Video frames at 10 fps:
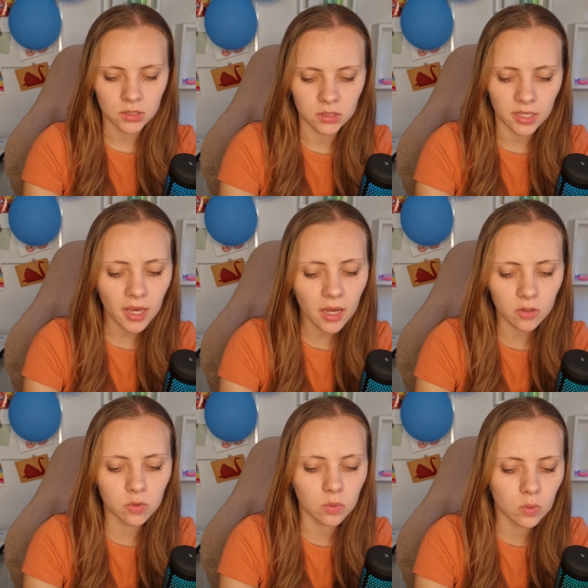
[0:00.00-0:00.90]
yeah,
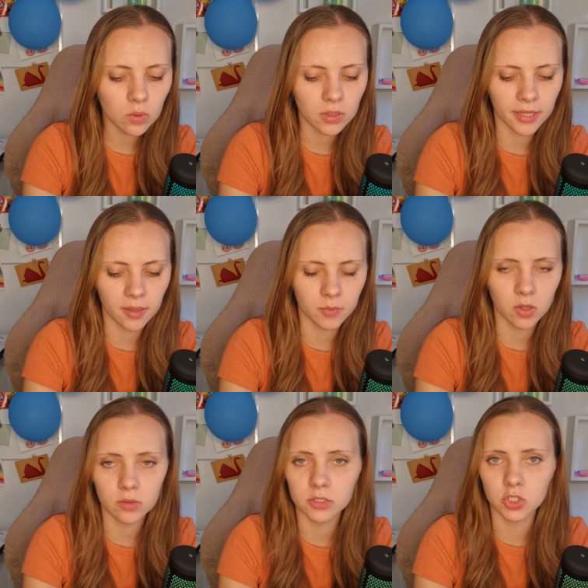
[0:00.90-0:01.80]
cool, like I'm
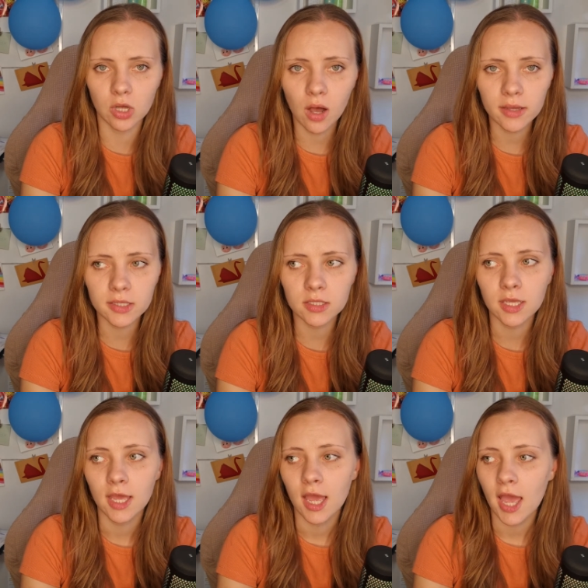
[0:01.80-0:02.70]
going jogging.
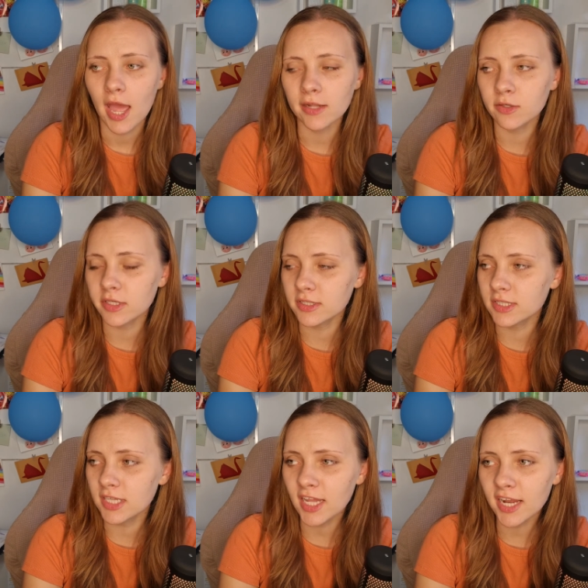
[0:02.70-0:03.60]
And you can
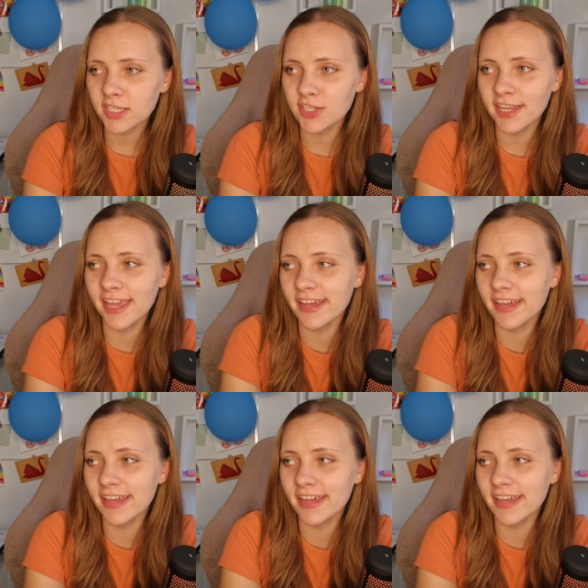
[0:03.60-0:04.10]
see that actually